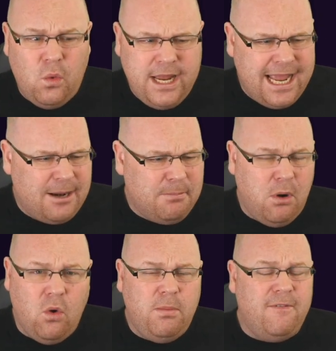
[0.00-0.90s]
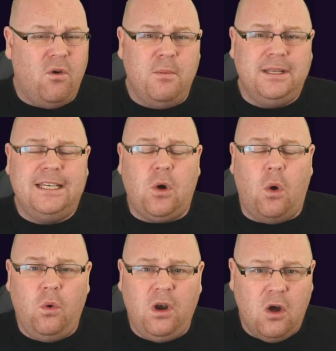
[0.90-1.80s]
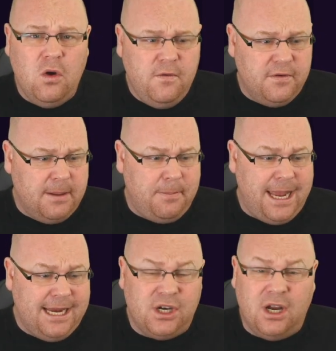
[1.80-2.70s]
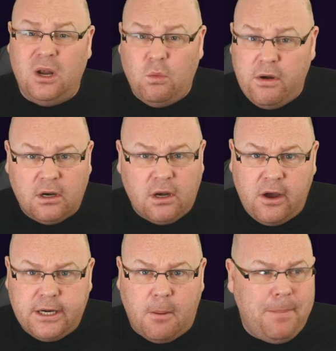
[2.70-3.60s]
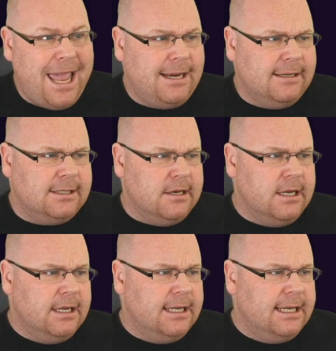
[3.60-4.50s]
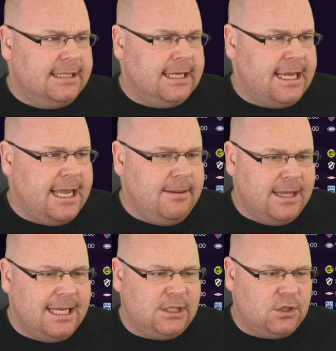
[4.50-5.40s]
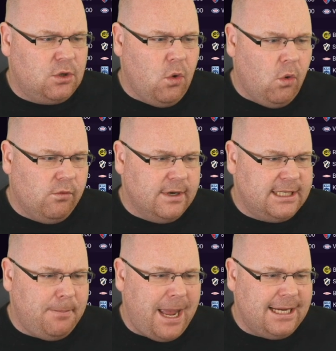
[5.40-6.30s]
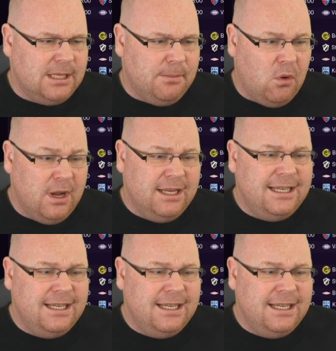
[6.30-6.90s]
We had poor performances all over the pitch. We relied on Pedersen to keep this score respectable.